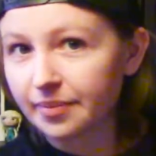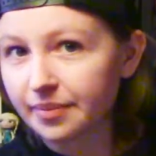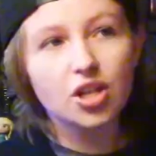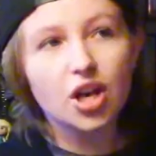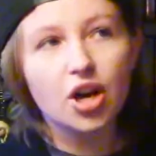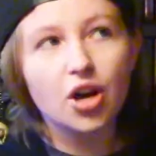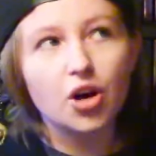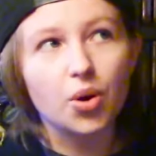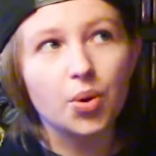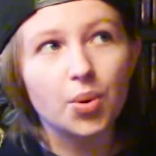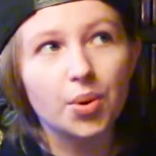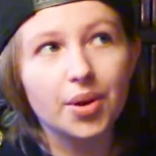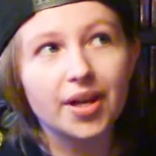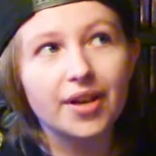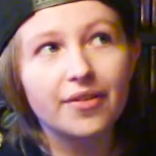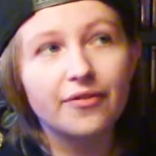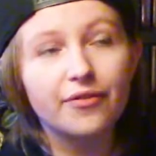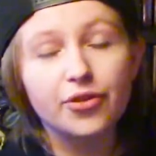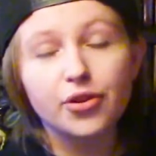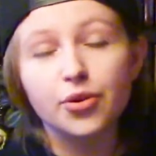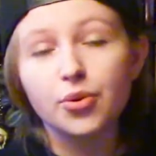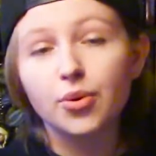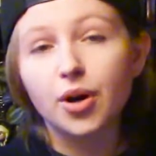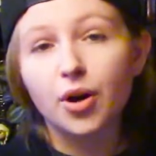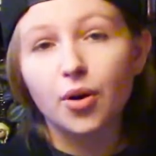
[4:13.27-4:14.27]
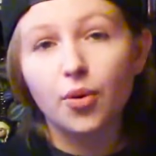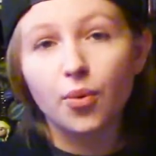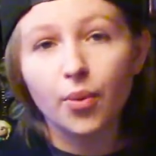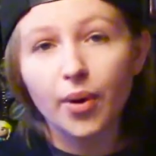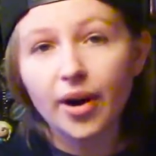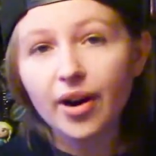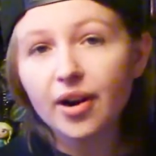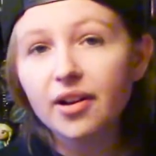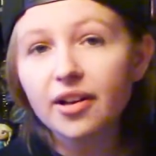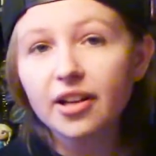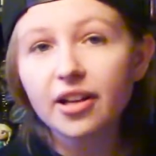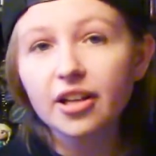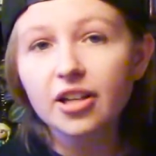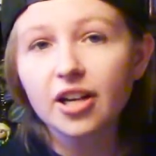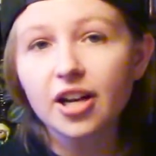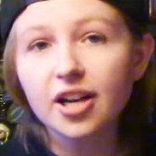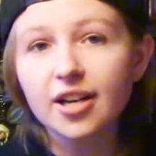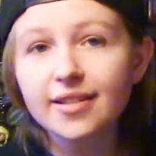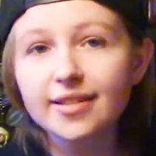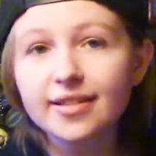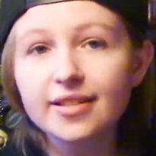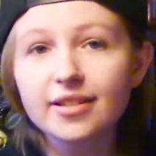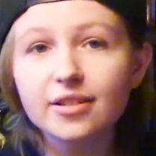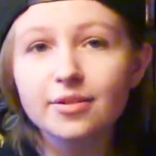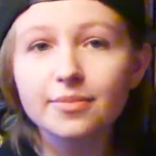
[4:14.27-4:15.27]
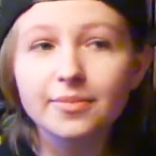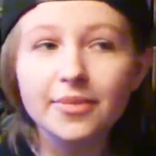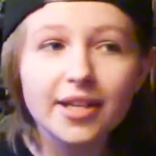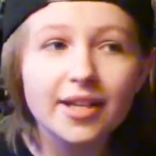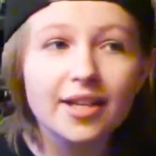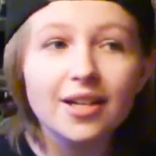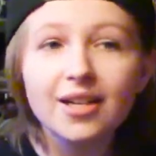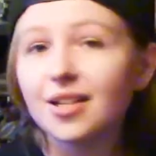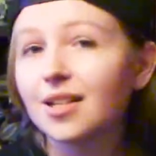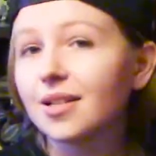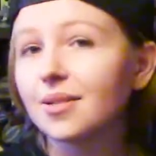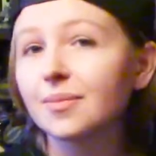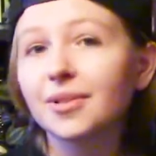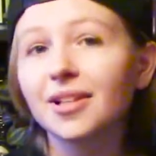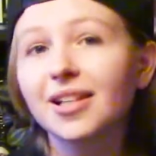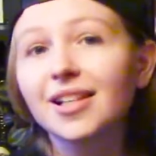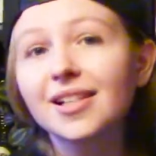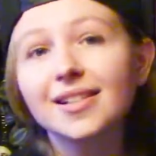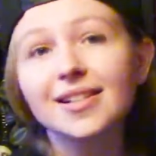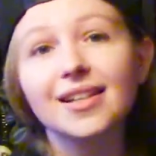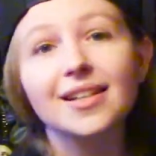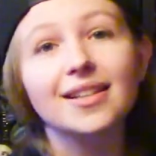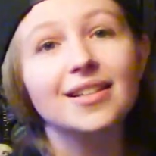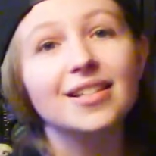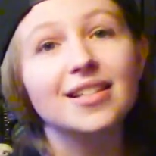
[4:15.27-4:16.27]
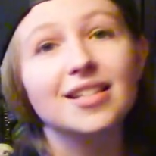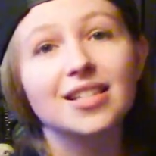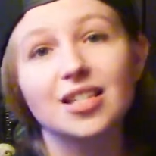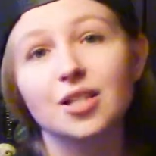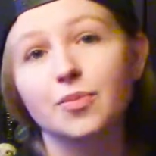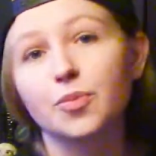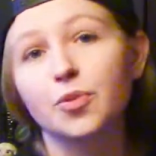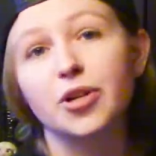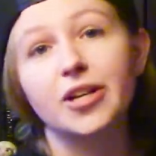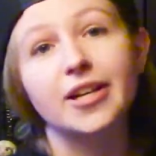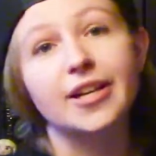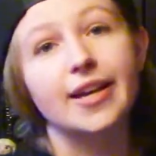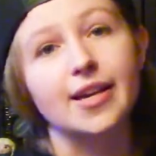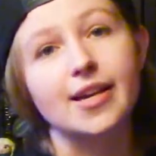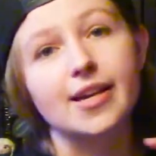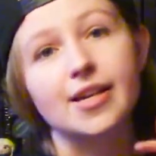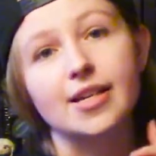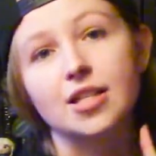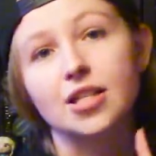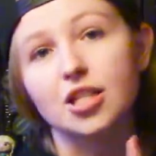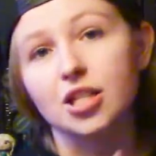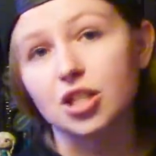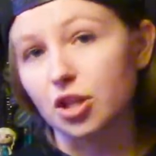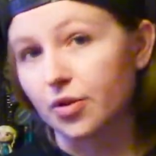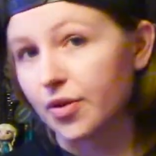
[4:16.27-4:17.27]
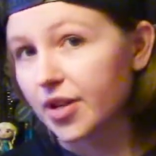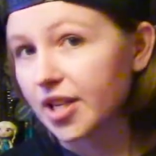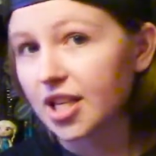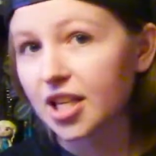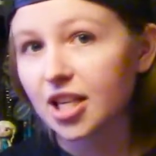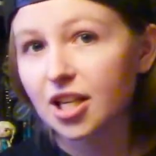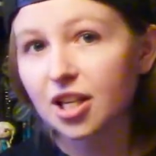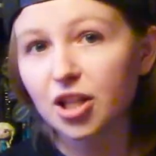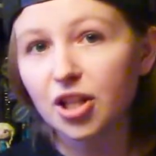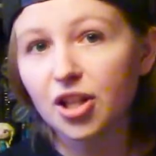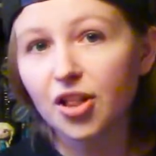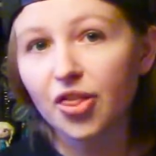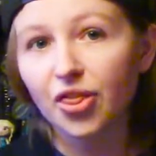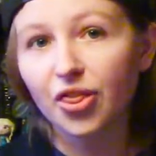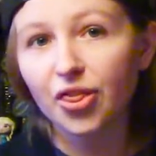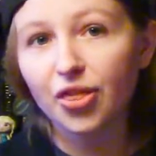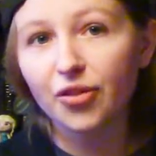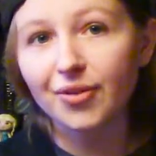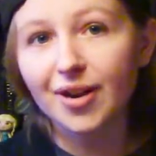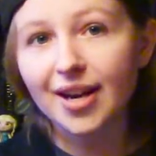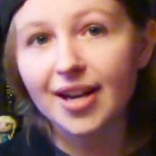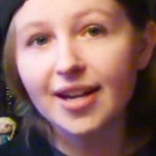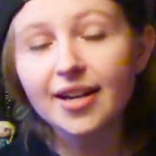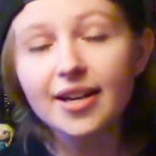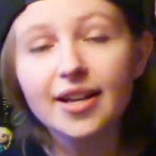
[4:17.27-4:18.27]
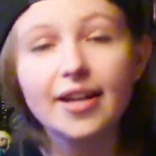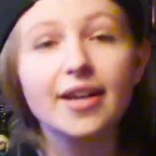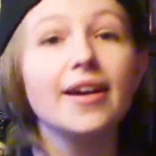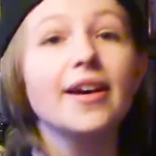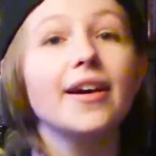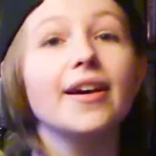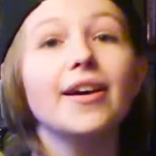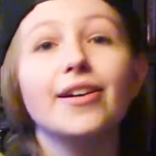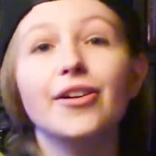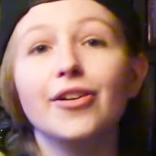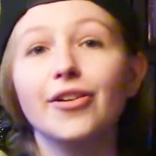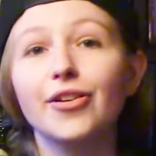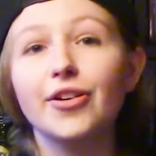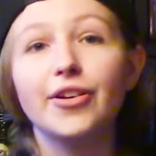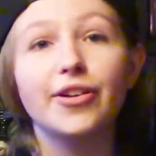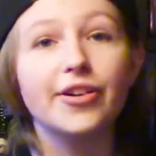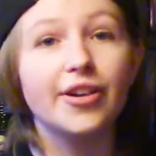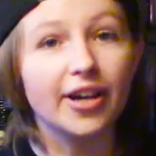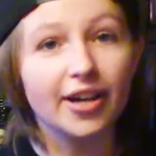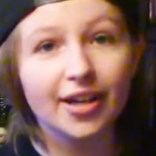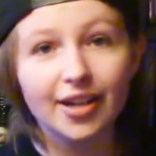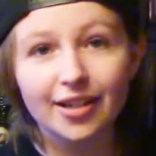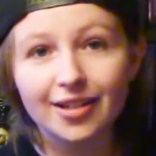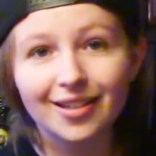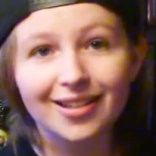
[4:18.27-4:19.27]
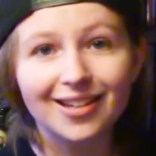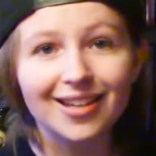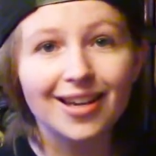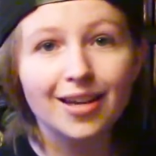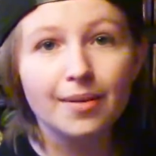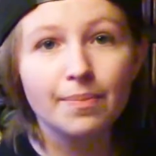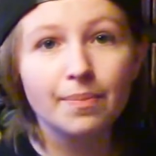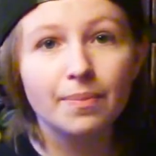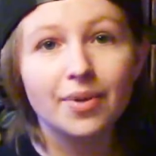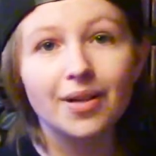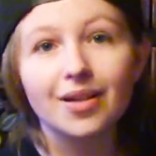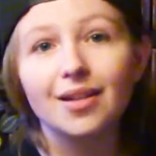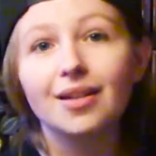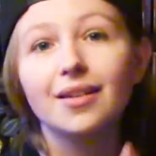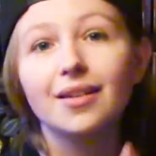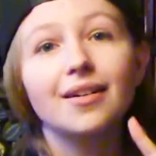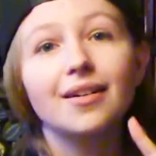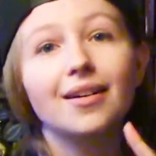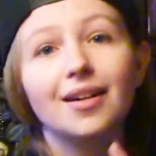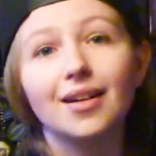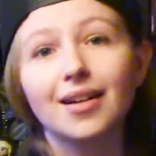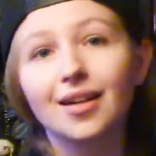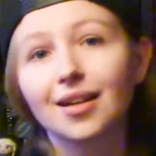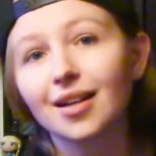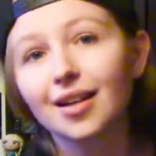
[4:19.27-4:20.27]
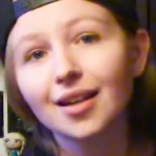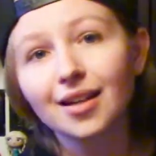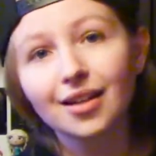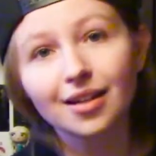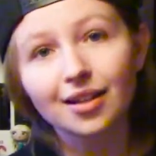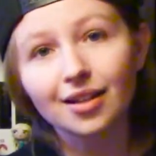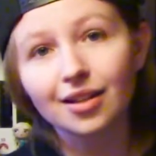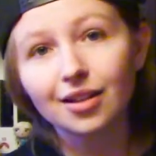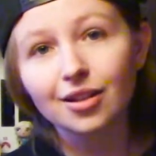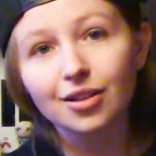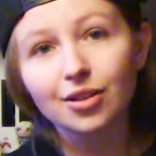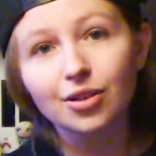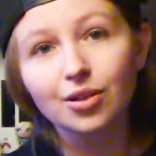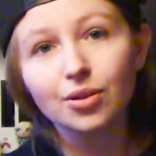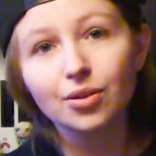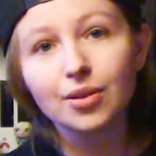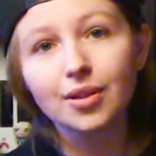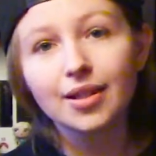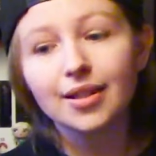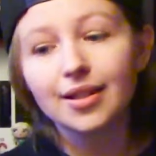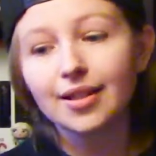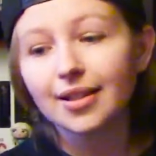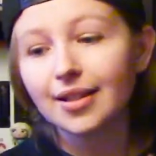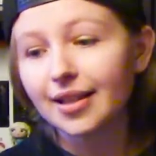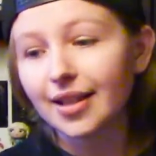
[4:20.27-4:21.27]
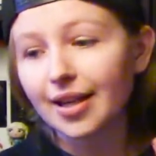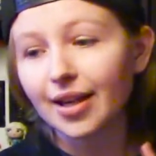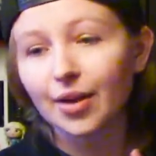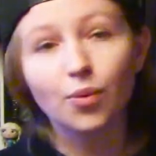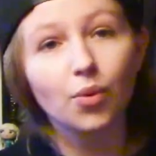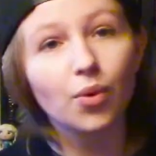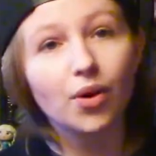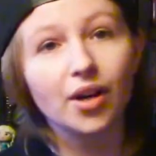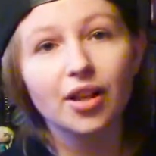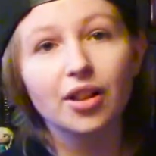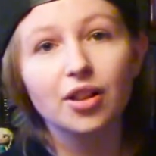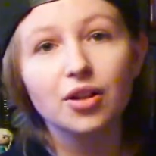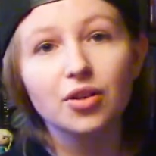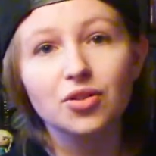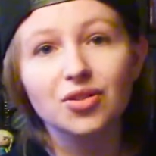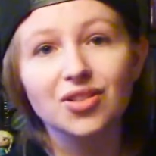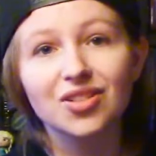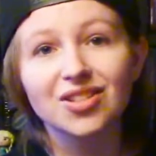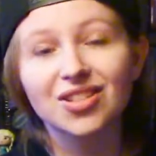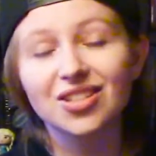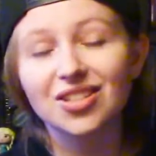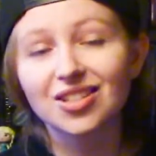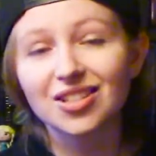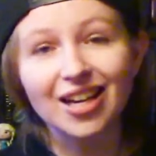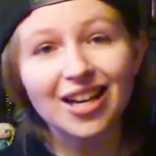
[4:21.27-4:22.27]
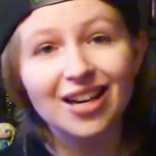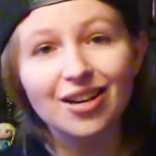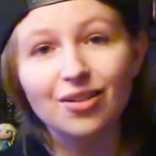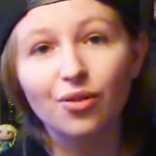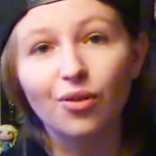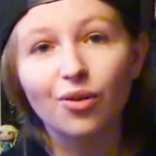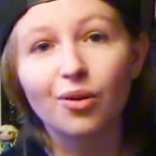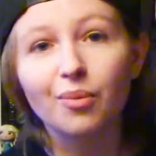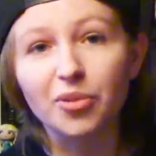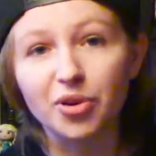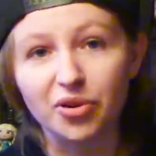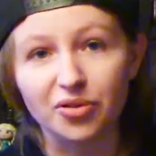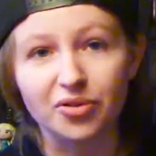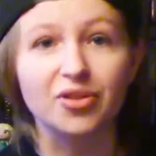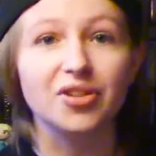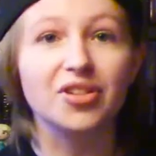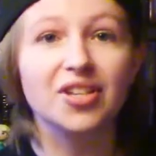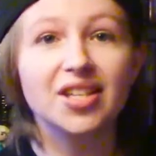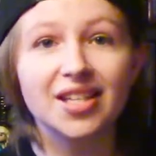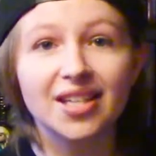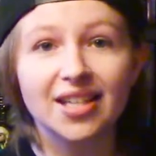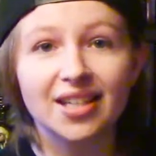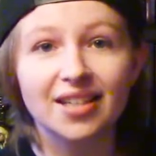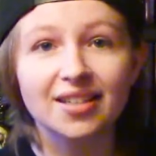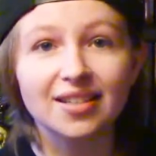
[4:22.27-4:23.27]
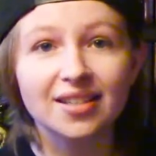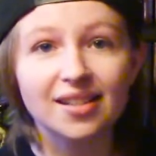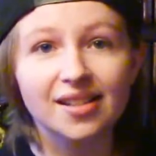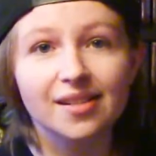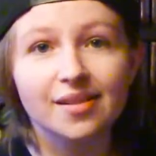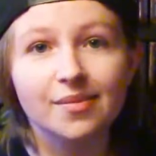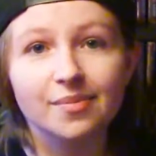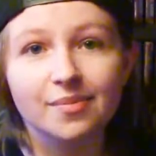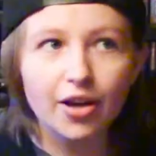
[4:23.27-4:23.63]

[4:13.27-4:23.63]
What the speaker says: So if you are wearing a costume, please at least bring a sewing needle and thread, duct tape, hot glue, and one of those stain remover sticks.